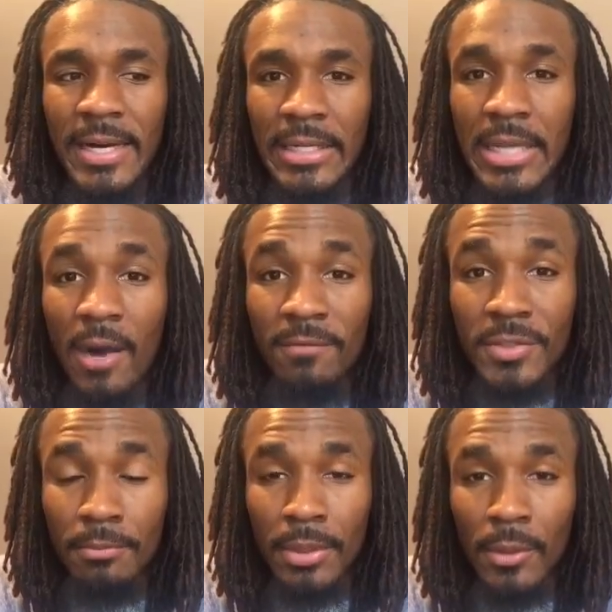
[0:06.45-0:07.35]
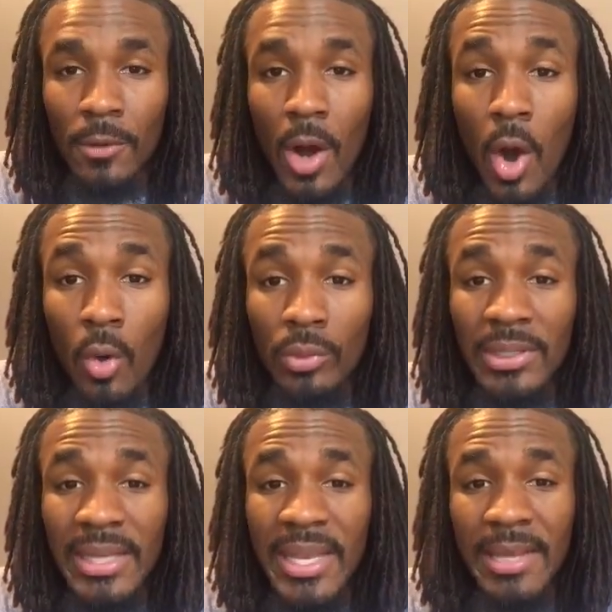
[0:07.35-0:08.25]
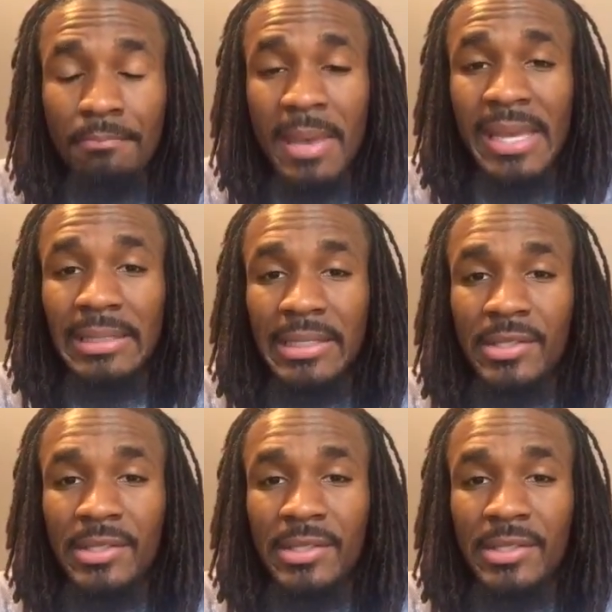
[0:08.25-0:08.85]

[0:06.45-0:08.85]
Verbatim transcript: uncomfortable only and mainly